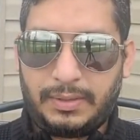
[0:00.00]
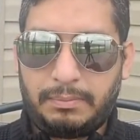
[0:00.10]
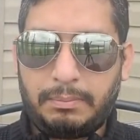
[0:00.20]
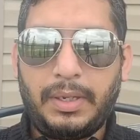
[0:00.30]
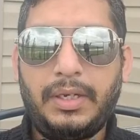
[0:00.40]

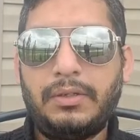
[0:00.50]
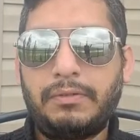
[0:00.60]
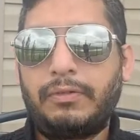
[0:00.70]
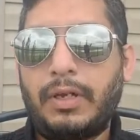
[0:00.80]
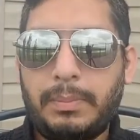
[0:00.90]
many
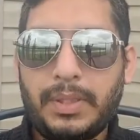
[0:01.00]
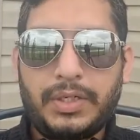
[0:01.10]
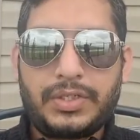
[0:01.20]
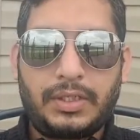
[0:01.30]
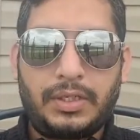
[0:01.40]
of you have been
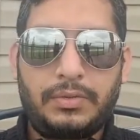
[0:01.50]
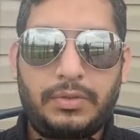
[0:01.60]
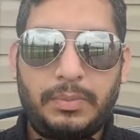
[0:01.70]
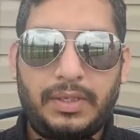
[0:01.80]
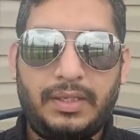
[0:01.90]
reaching out
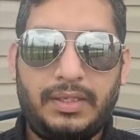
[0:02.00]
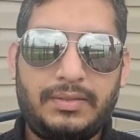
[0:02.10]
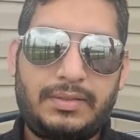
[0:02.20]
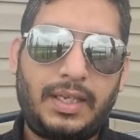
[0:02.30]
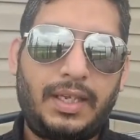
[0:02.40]
to me
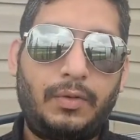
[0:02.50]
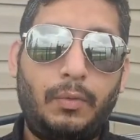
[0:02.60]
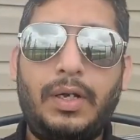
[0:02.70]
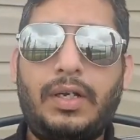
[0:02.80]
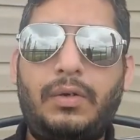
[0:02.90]
saying,
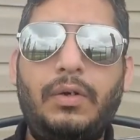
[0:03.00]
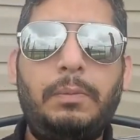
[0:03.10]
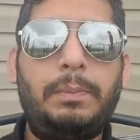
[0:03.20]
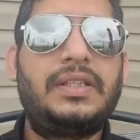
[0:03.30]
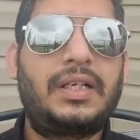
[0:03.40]
what
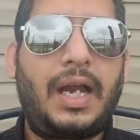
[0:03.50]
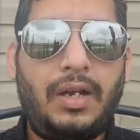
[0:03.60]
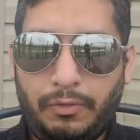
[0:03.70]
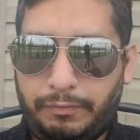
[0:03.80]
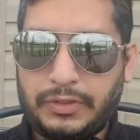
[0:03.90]
could be the
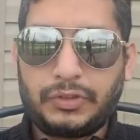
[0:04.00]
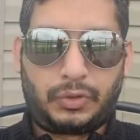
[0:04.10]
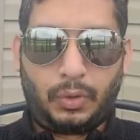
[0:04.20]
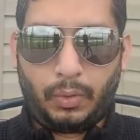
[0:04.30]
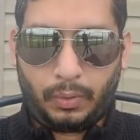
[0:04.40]
cutoff
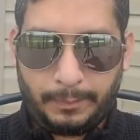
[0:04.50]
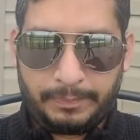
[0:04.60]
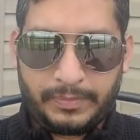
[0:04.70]
score?